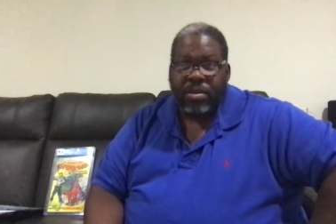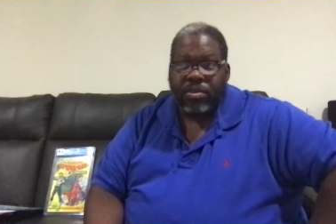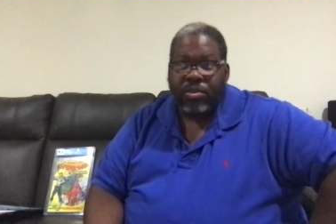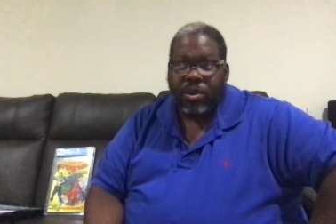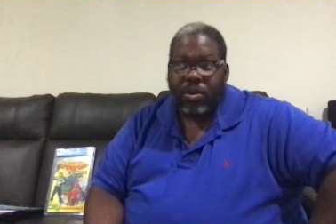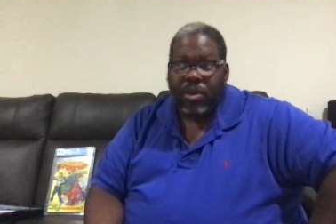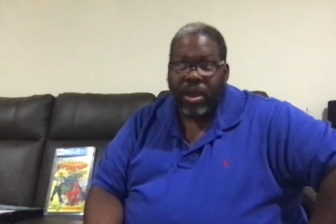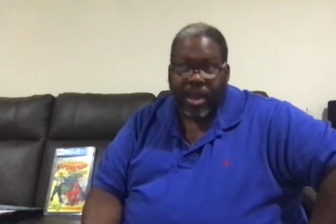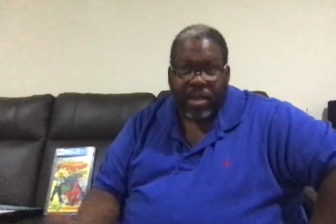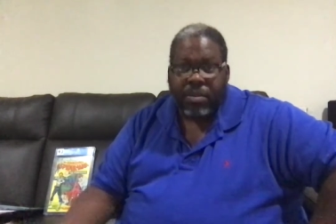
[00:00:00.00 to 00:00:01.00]
So I
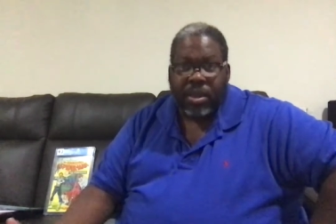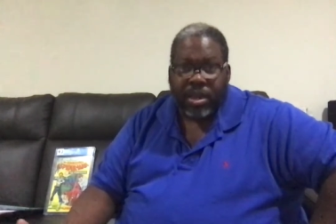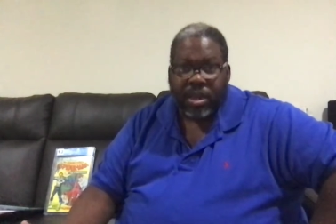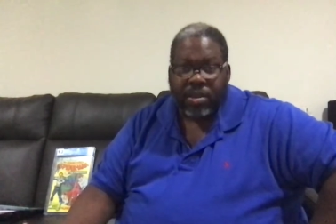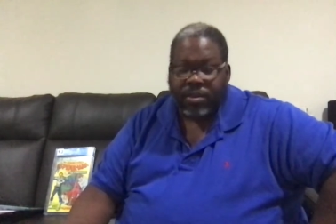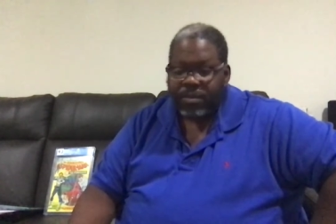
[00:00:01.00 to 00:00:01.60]
like my collection.